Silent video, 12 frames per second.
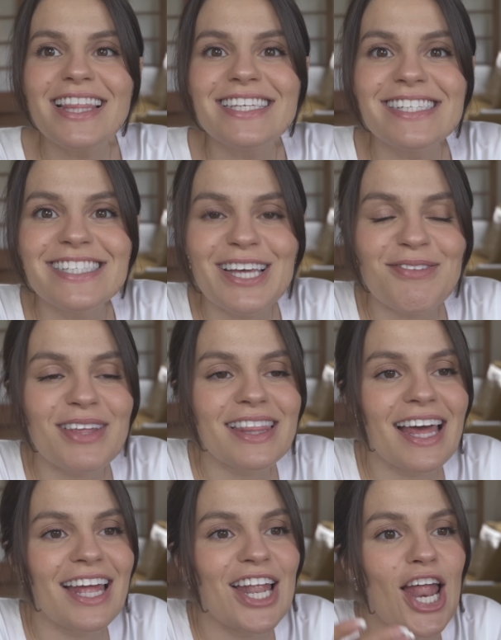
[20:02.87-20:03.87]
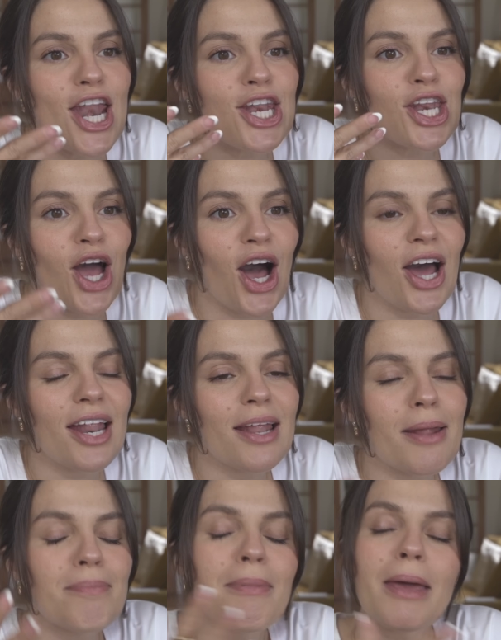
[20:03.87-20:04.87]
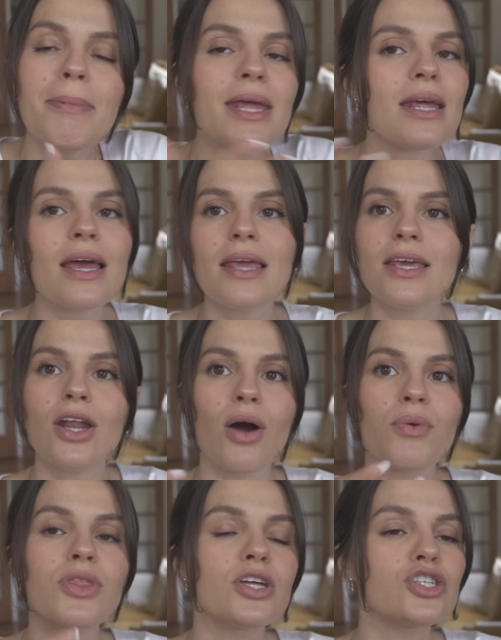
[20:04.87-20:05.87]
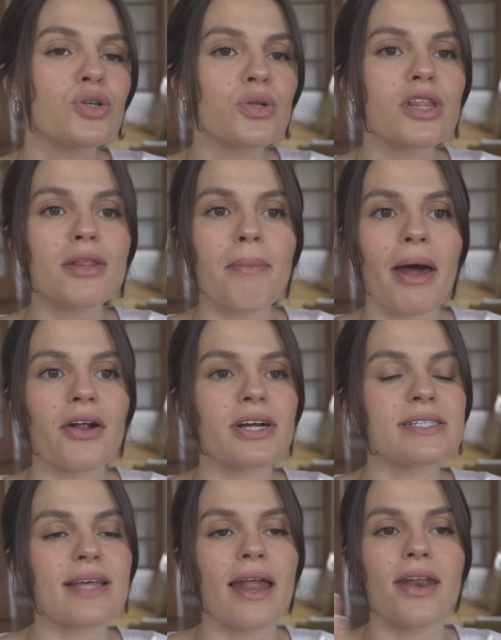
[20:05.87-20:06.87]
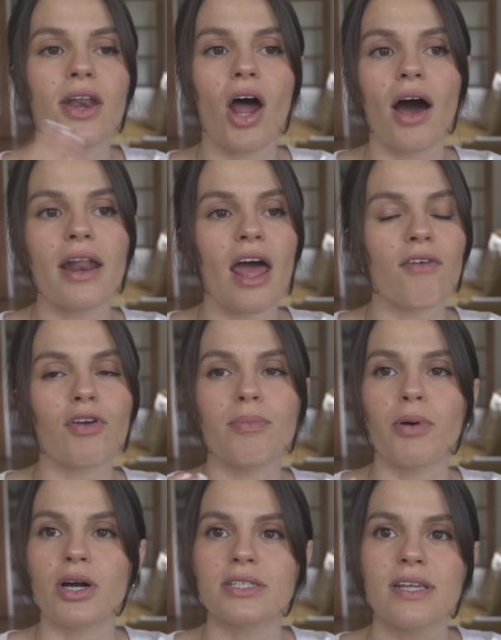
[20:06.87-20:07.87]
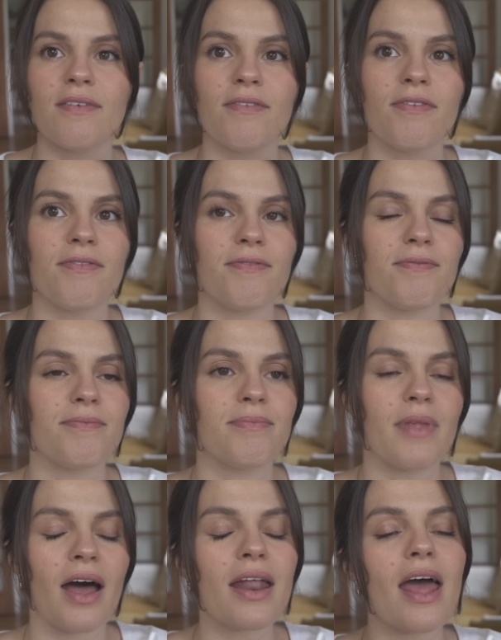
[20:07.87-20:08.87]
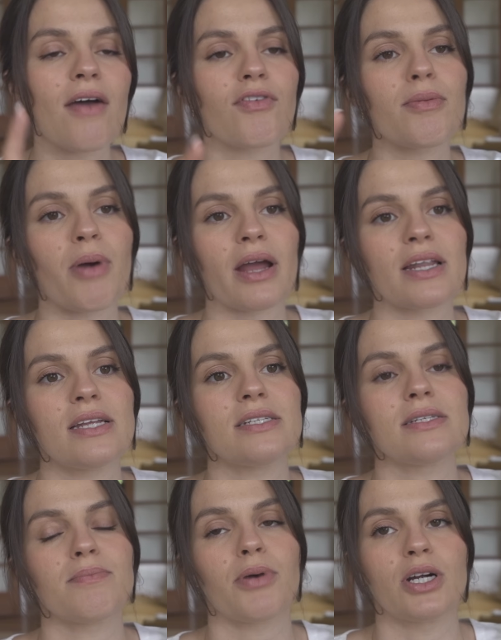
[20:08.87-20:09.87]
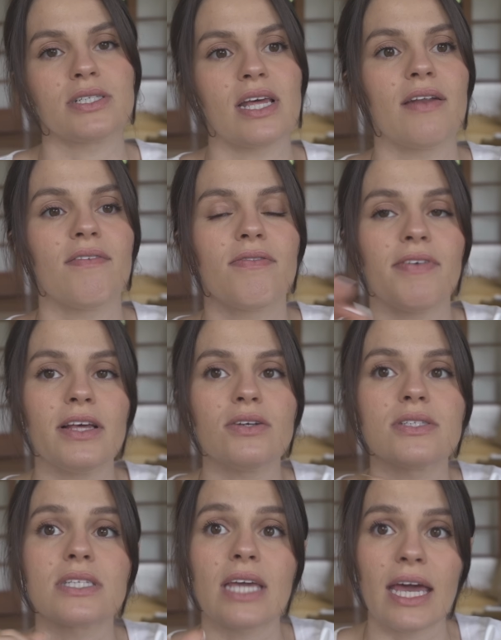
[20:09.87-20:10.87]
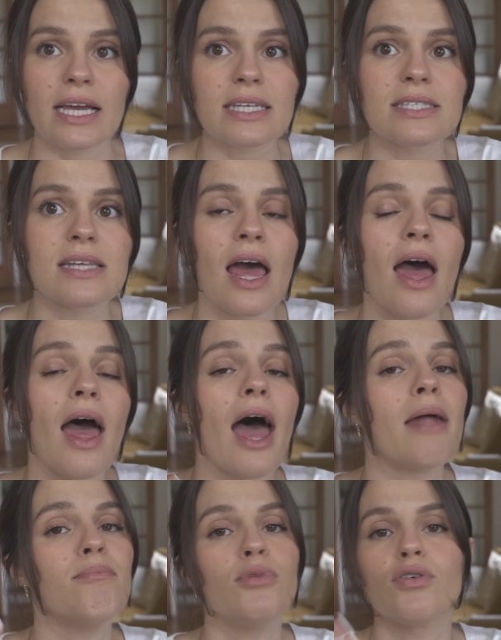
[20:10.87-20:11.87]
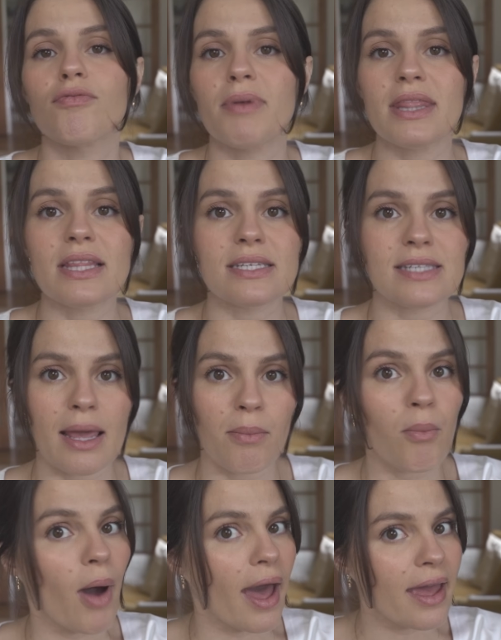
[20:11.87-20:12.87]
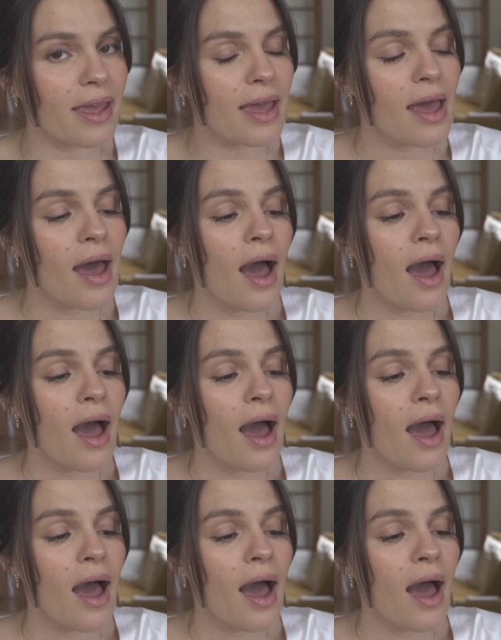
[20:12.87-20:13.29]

this is something that not, and maybe, you know, the truth of the matter is that not every person, not every pregnant person feels kicks and movement the same way.